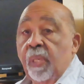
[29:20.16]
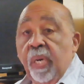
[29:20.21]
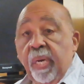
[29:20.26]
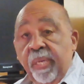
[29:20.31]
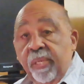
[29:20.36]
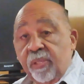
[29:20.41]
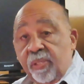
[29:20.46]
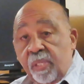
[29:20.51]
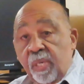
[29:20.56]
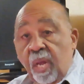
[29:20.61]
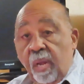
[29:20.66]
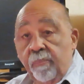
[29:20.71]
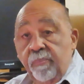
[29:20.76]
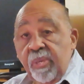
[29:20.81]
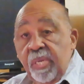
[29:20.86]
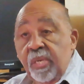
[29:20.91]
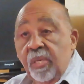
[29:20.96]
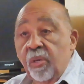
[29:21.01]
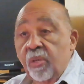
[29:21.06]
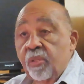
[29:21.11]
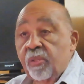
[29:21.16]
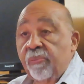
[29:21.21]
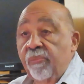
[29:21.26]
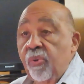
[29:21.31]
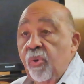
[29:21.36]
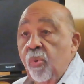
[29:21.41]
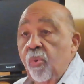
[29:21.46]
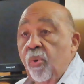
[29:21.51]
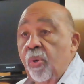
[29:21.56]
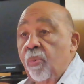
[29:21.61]
And it's not because
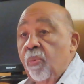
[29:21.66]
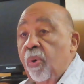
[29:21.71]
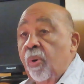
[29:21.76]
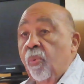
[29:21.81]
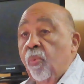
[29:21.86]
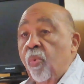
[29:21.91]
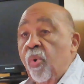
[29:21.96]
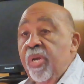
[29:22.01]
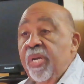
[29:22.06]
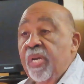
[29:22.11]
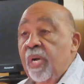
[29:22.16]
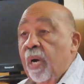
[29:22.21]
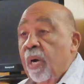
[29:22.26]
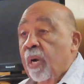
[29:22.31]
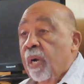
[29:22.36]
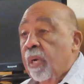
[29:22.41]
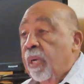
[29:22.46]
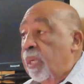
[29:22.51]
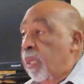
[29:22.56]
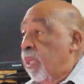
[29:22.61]
of who and what we are.